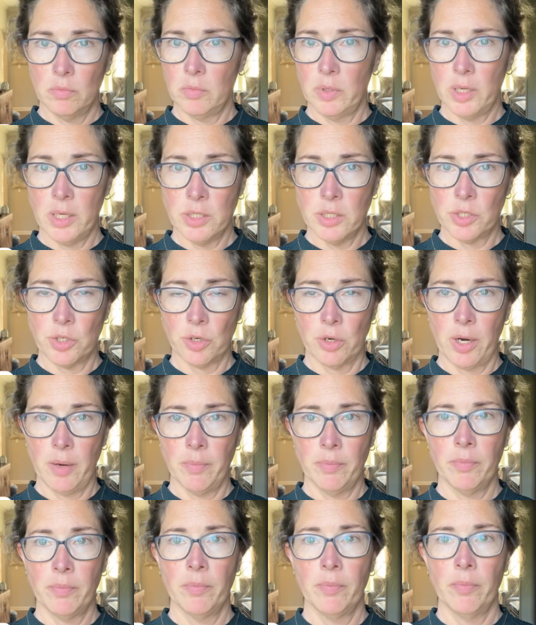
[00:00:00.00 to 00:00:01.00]

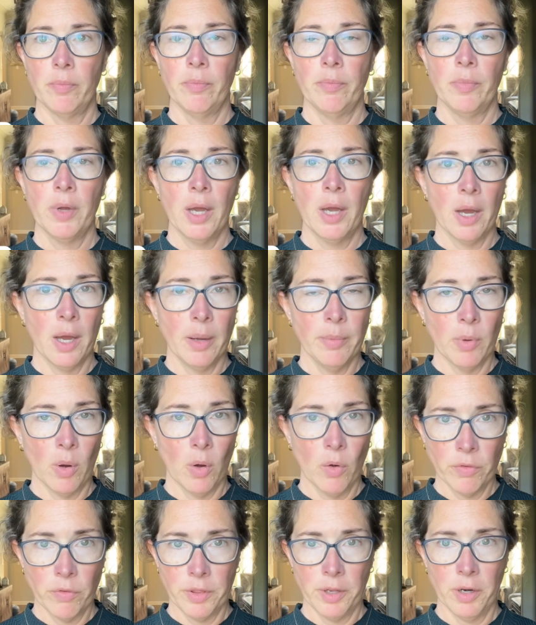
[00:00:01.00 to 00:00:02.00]
Instagram. I'm
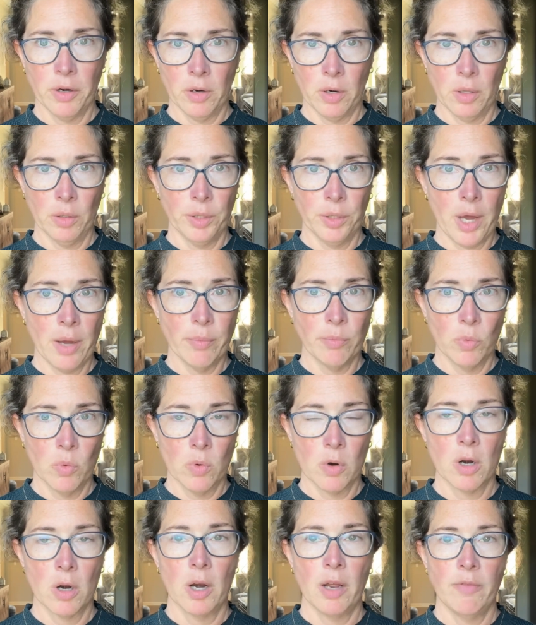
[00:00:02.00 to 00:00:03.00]
over there a lot
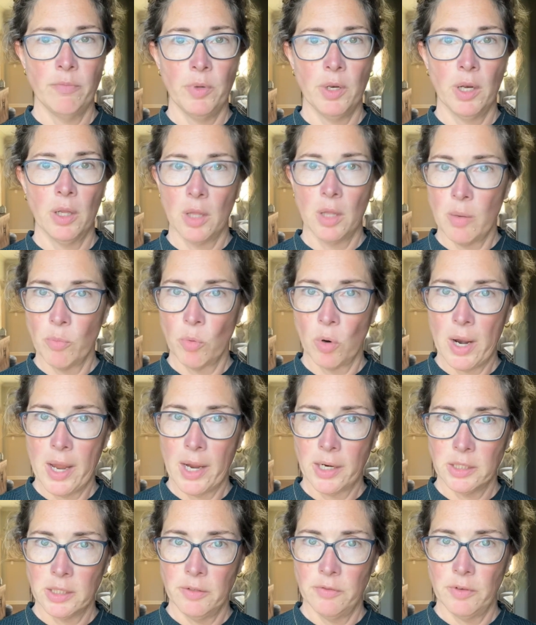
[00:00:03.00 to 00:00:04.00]
more. I've been a lot more
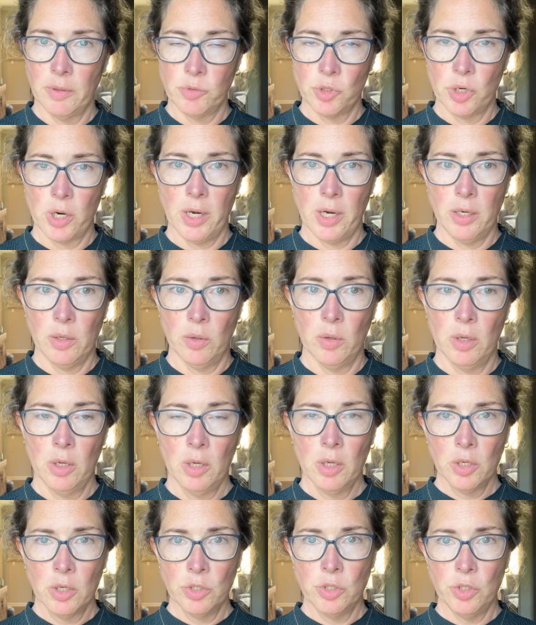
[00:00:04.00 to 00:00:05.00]
active. I'm trying to
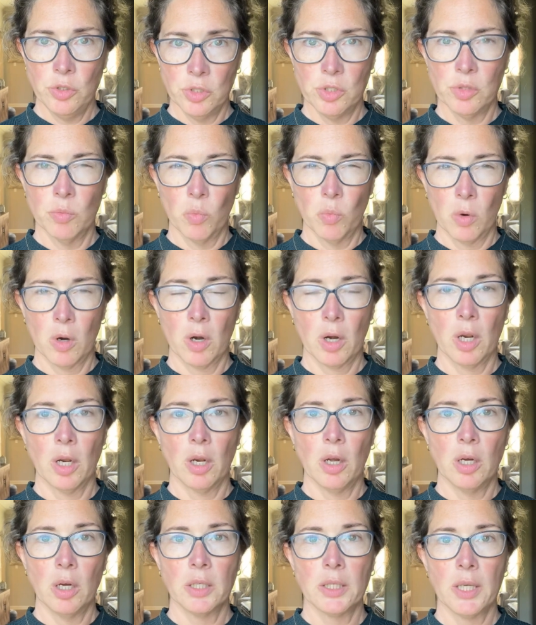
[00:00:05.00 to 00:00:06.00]
do some work and
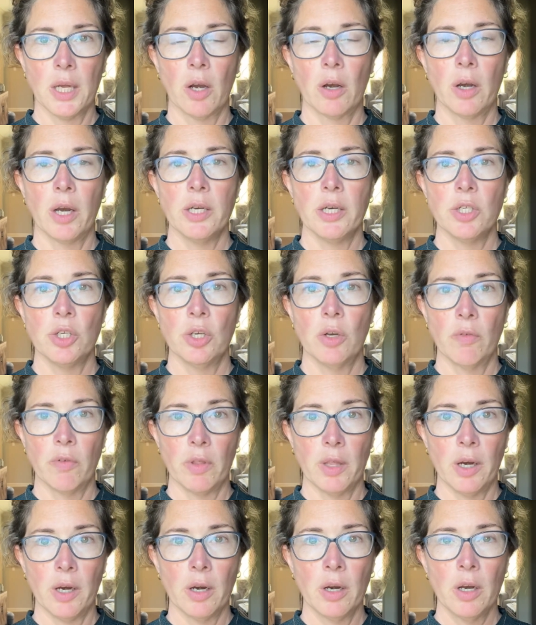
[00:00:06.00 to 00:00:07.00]
content creation over
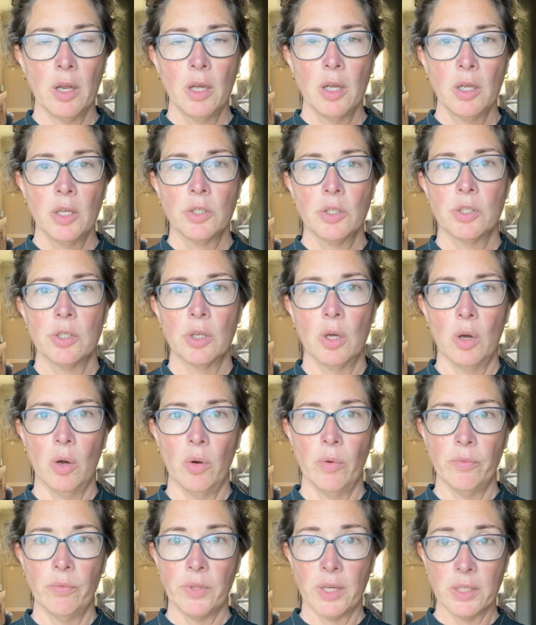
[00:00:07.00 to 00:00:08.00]
there.
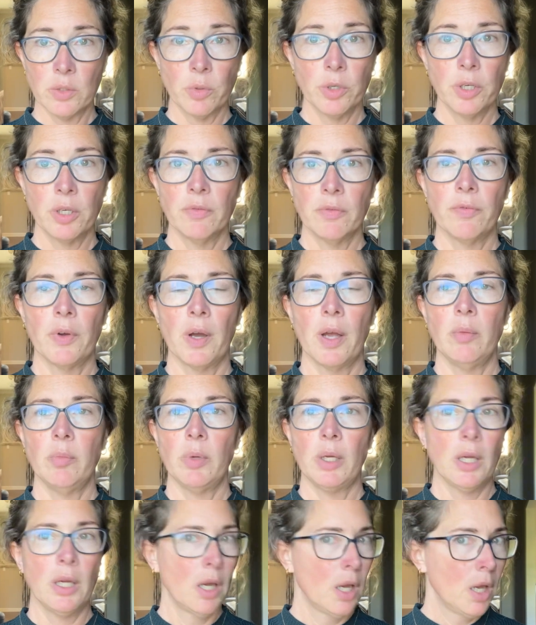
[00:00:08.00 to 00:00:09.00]
So that's where you can find
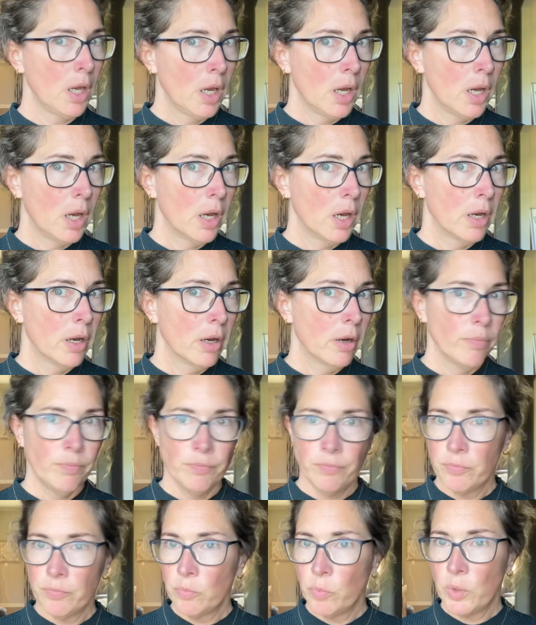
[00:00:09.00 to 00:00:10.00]
me.
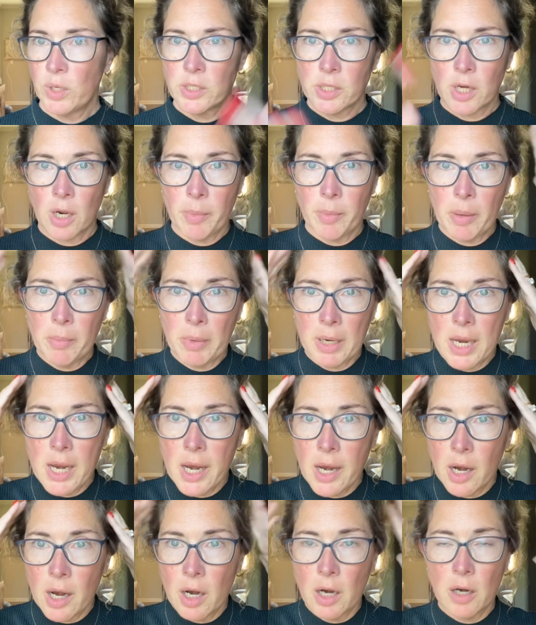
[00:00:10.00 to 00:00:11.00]
We can talk about my
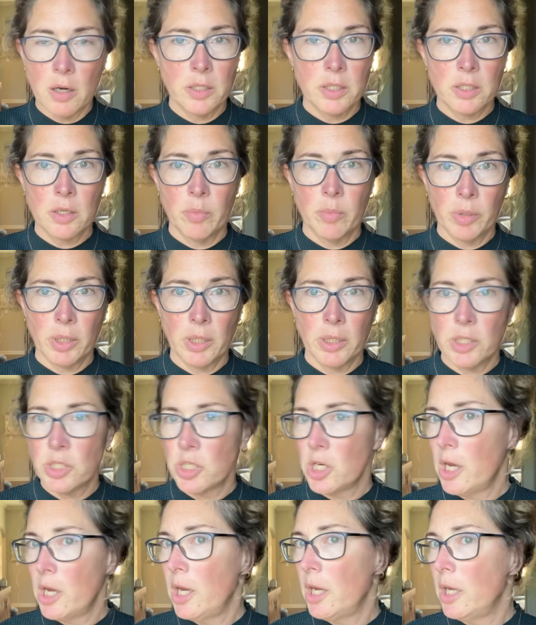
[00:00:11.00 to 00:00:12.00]
hair. It's completely
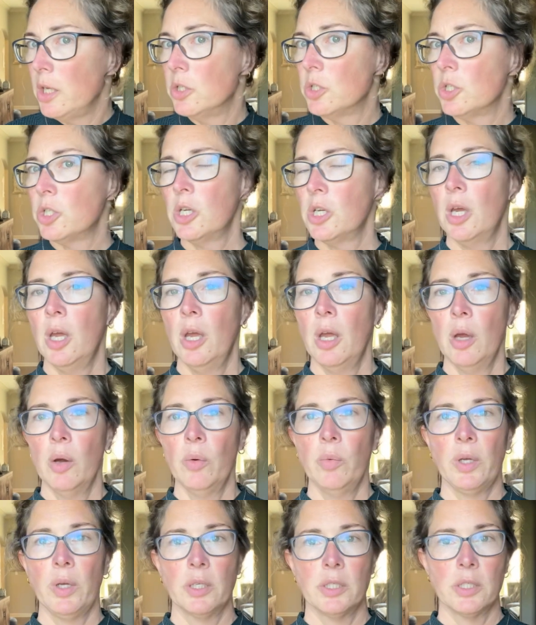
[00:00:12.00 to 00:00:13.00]
changed.
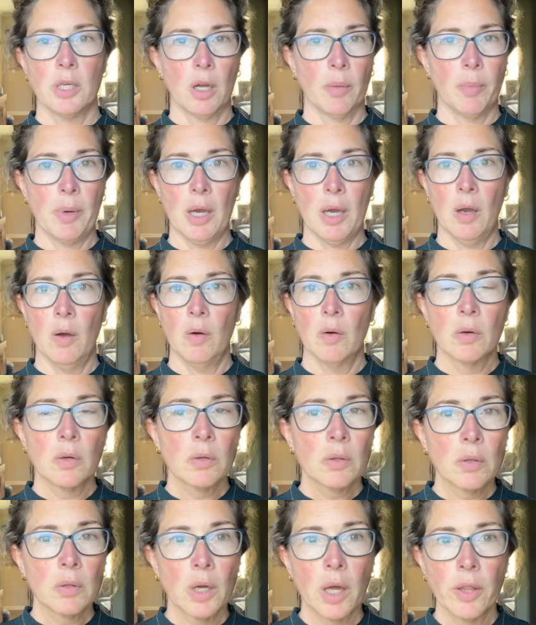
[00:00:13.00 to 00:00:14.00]
We can talk
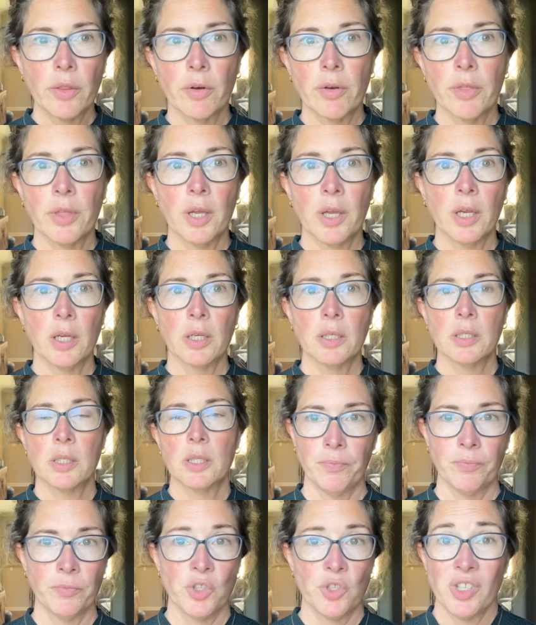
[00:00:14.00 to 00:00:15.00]
about other things.
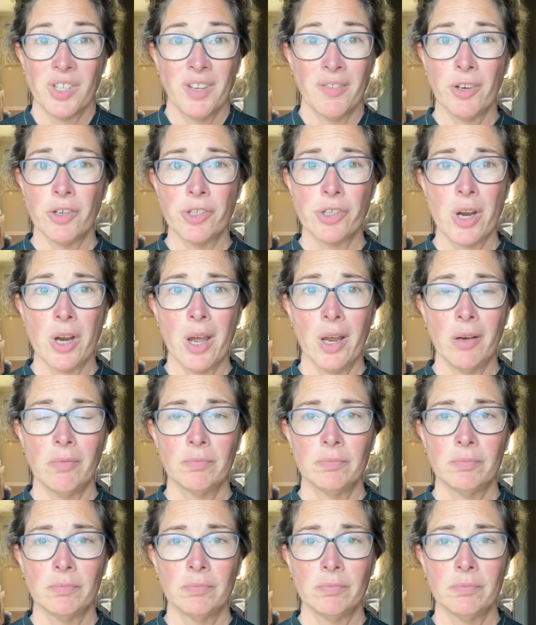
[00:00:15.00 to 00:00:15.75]
Just give it a try.